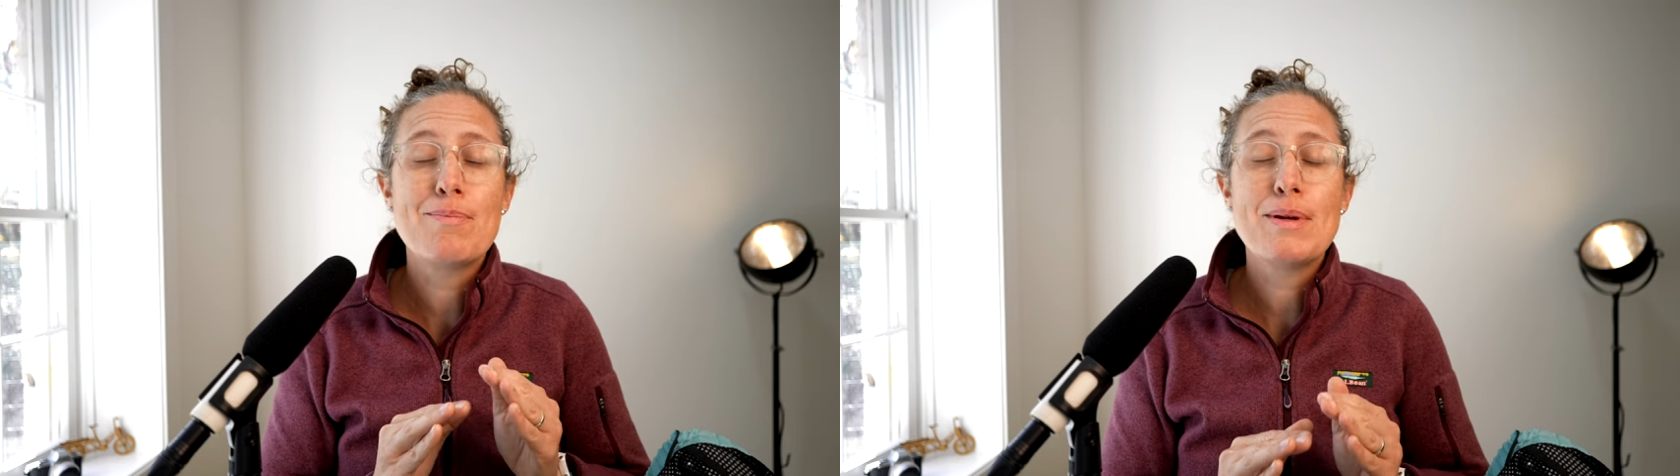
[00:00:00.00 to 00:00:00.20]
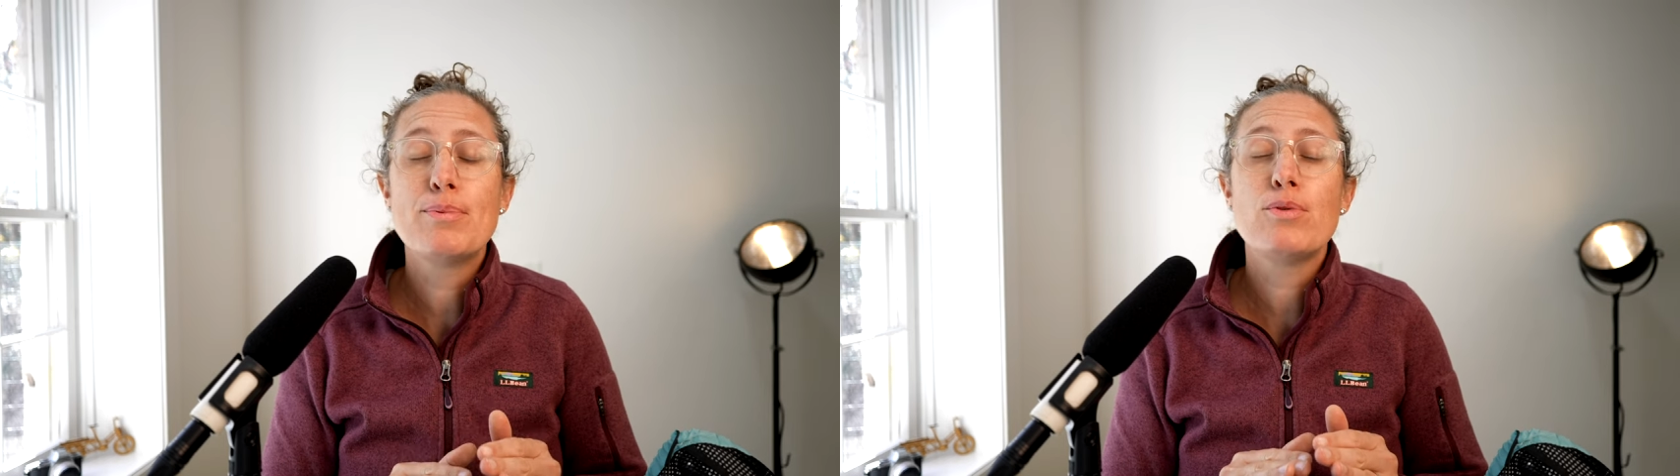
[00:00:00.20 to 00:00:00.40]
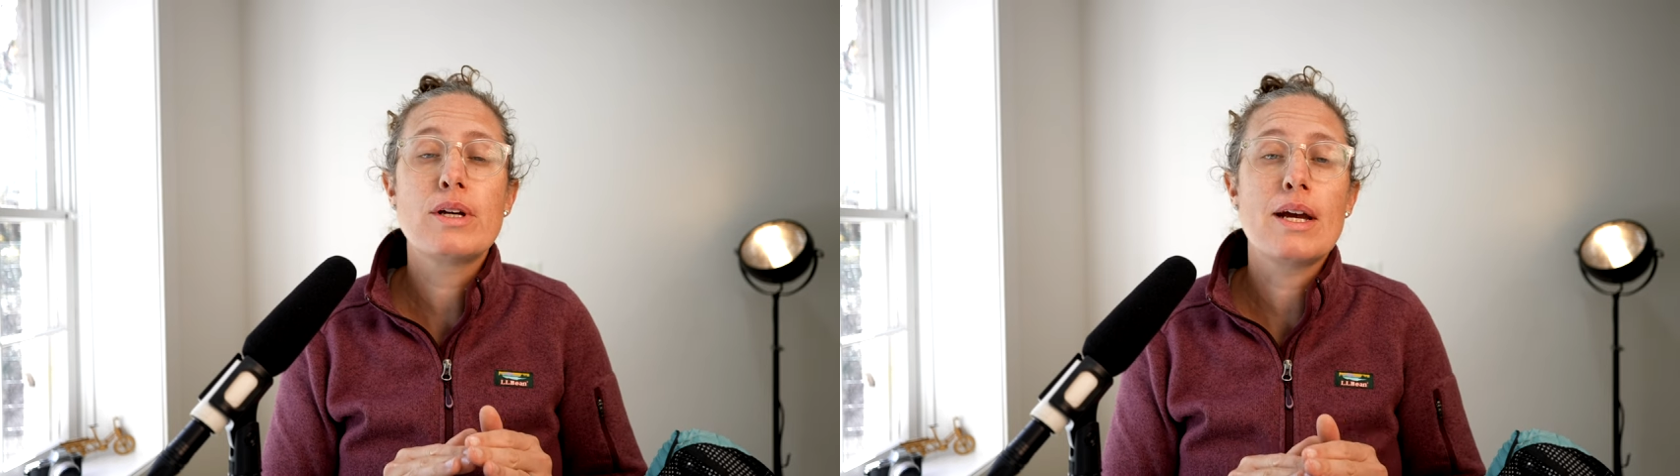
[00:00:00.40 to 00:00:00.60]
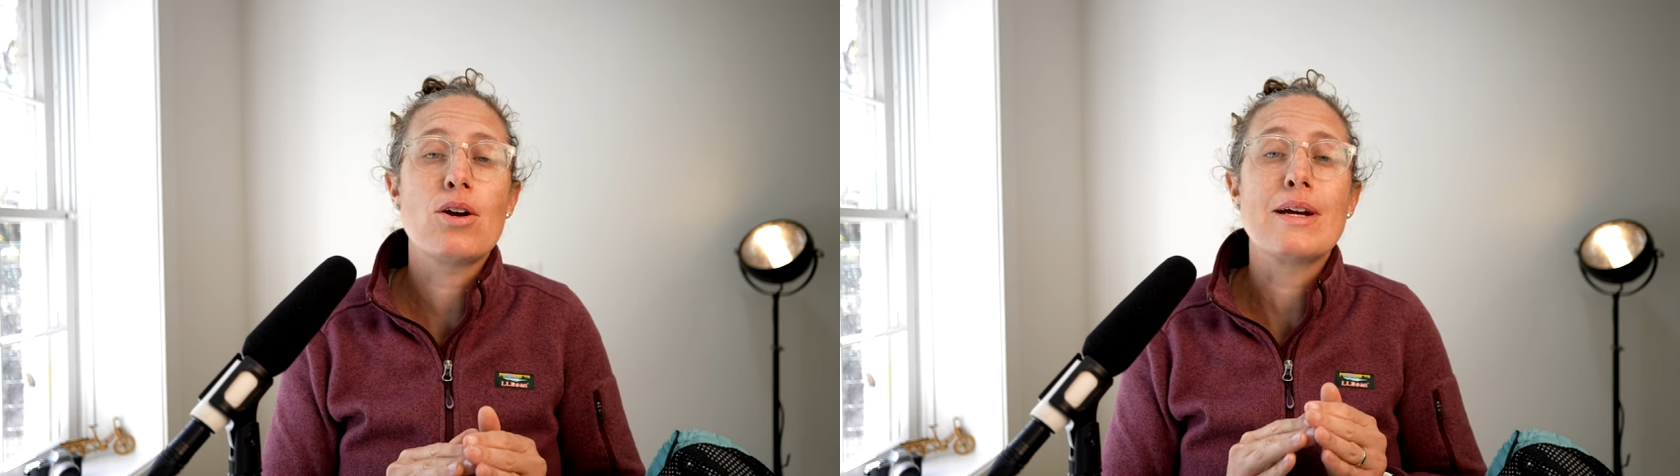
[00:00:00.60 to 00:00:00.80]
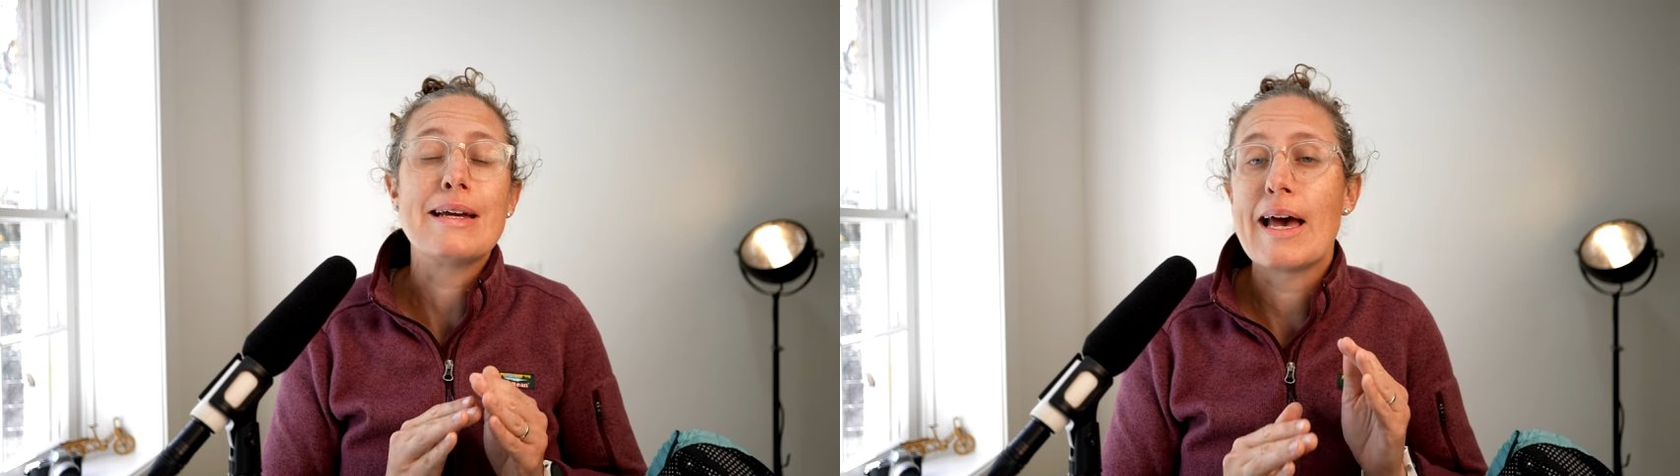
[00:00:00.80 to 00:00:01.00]
people
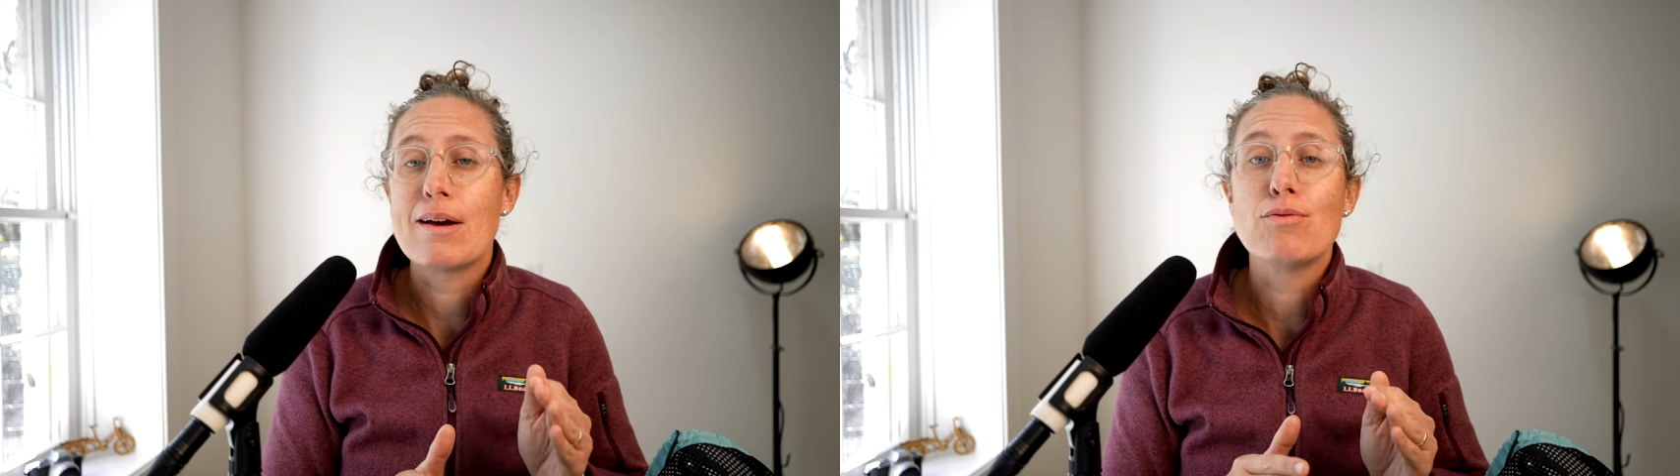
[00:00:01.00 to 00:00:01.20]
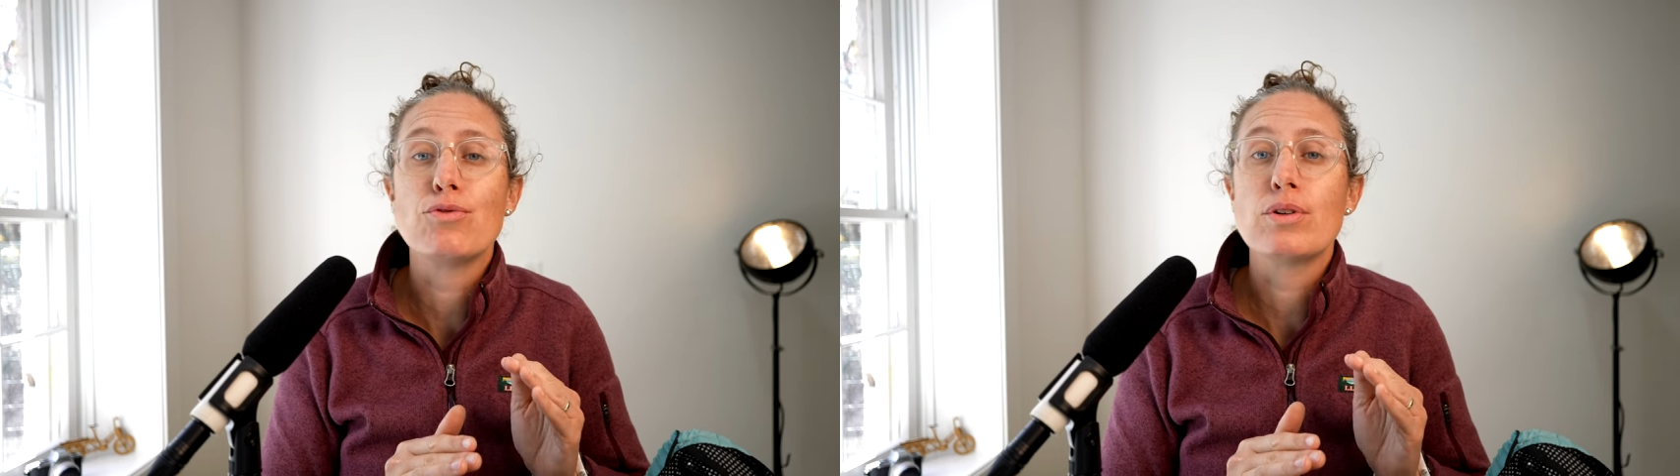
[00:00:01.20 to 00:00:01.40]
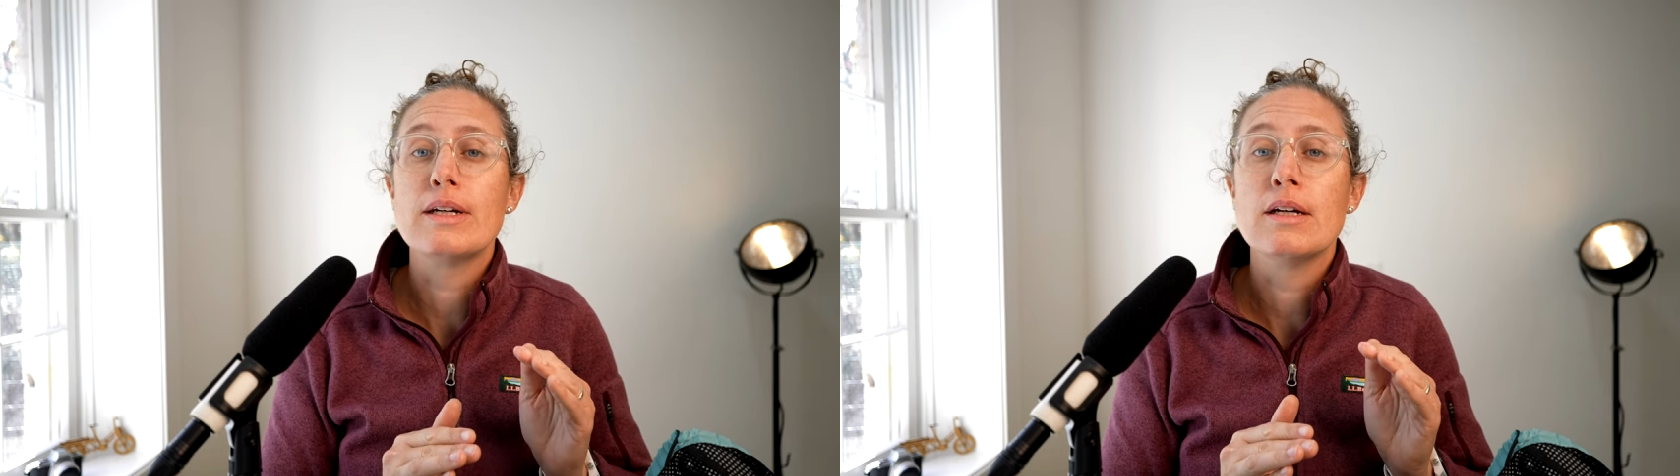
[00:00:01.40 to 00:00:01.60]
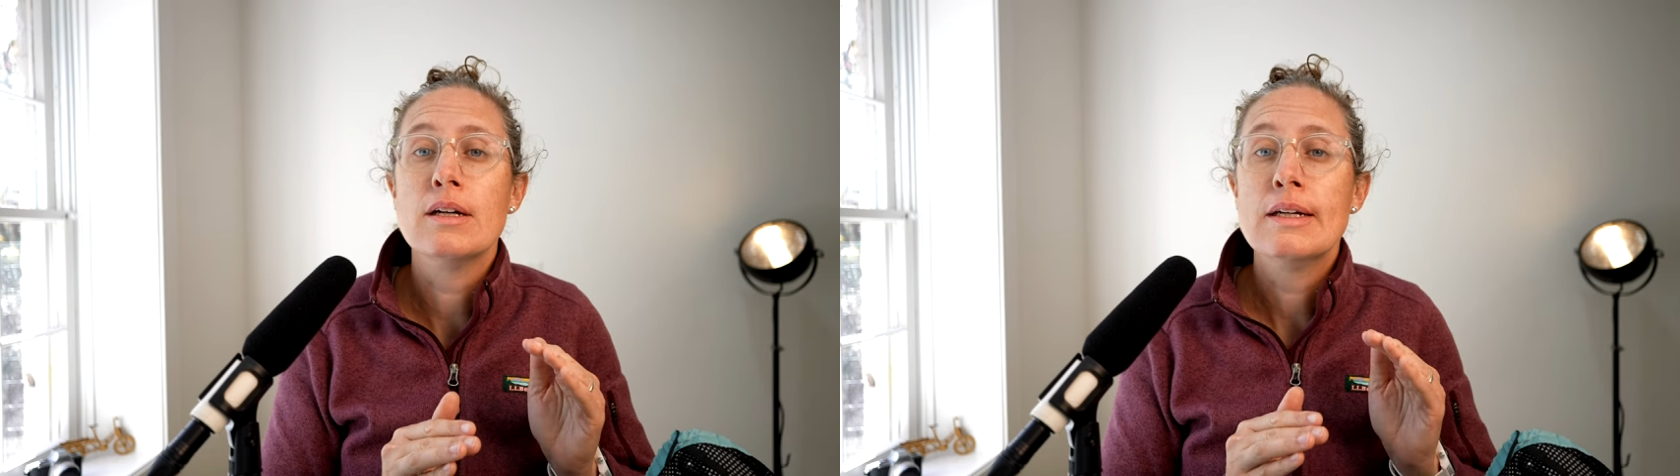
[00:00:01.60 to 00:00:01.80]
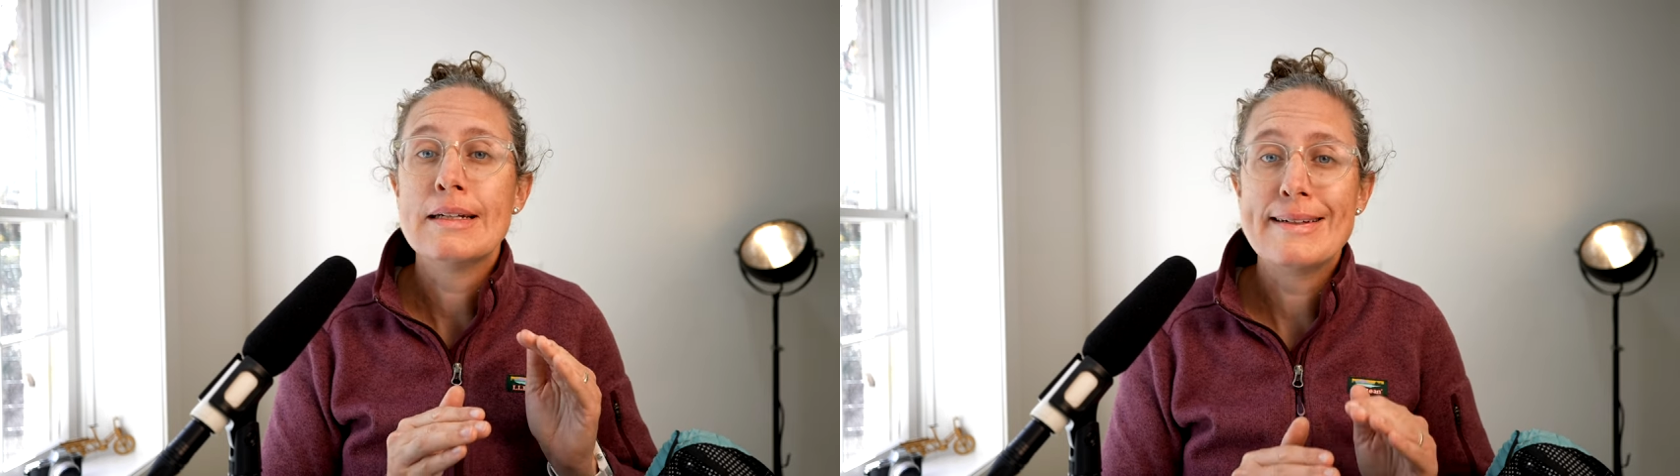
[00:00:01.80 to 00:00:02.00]
carry every
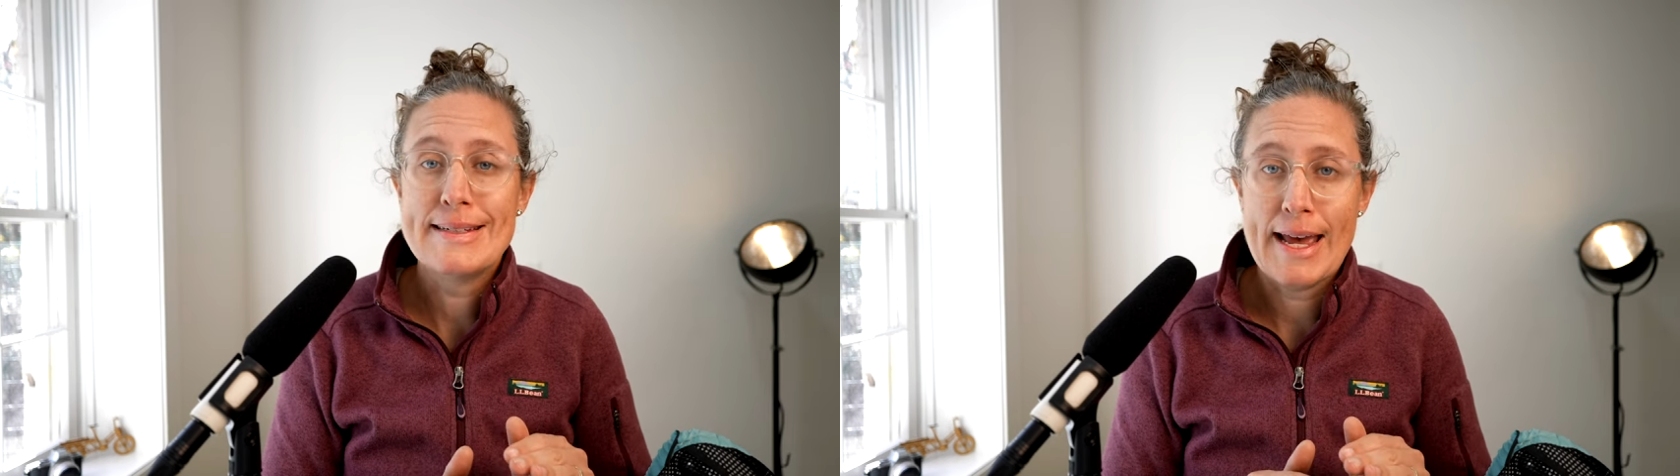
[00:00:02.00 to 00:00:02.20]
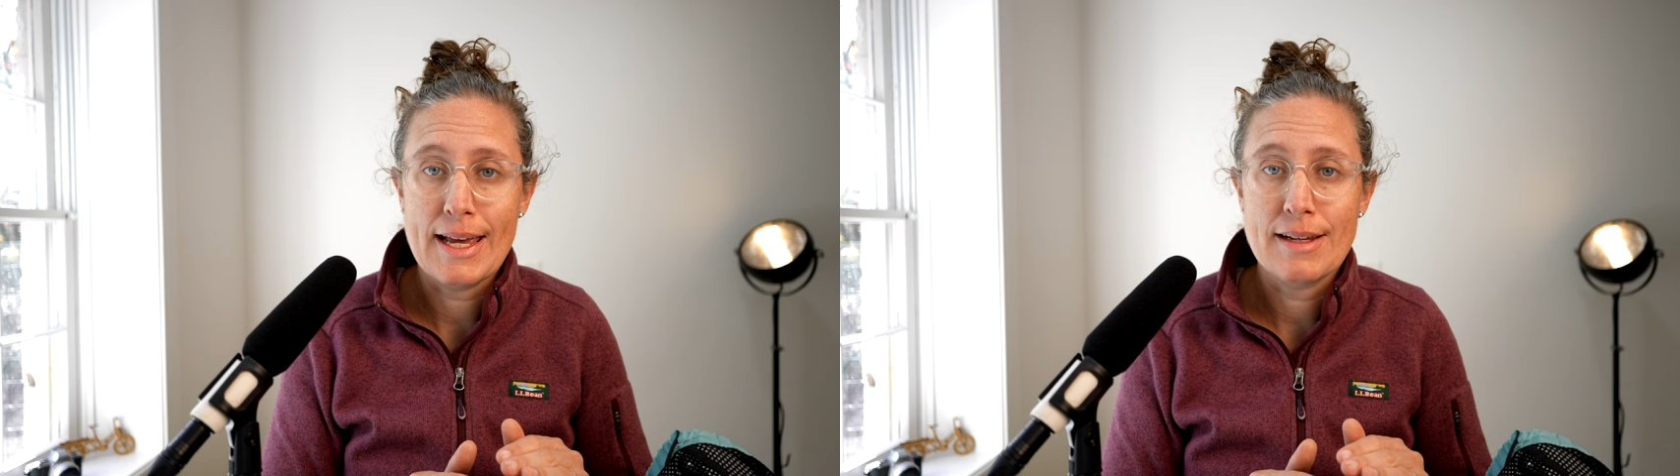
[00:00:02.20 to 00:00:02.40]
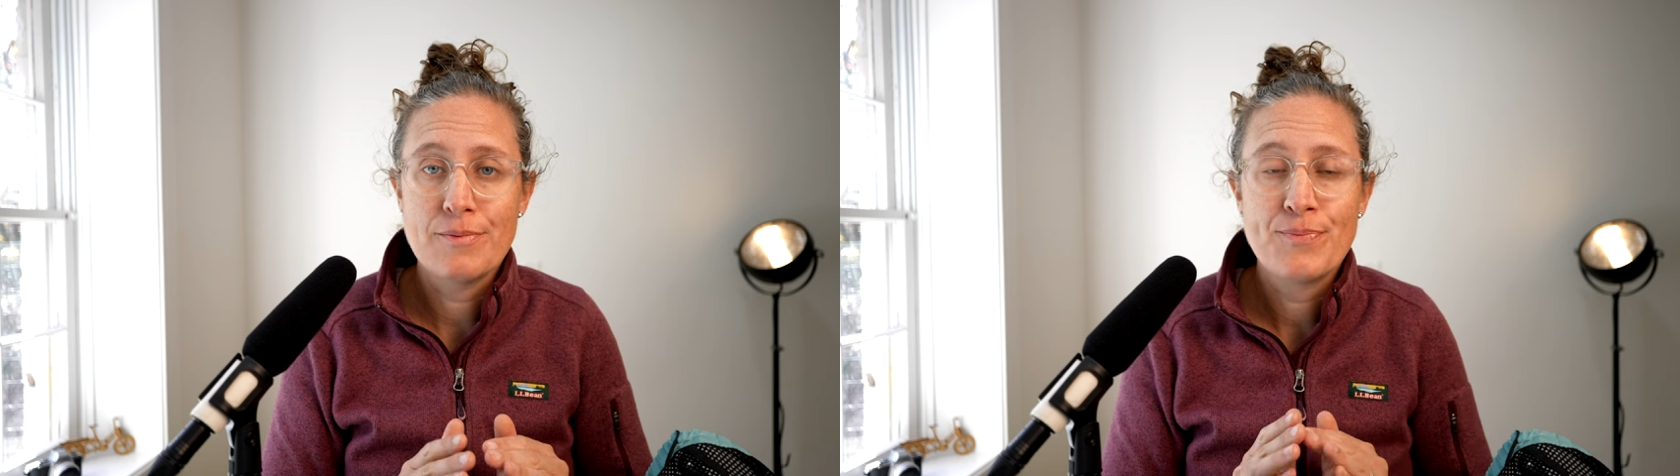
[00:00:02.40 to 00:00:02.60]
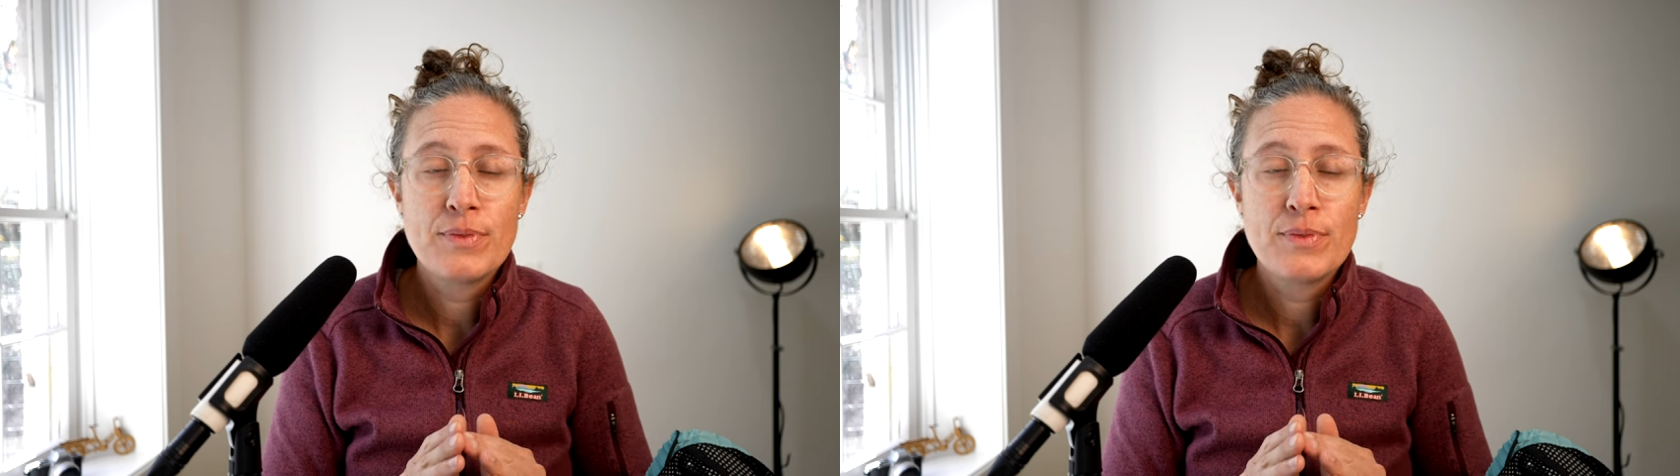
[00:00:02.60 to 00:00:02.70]
day.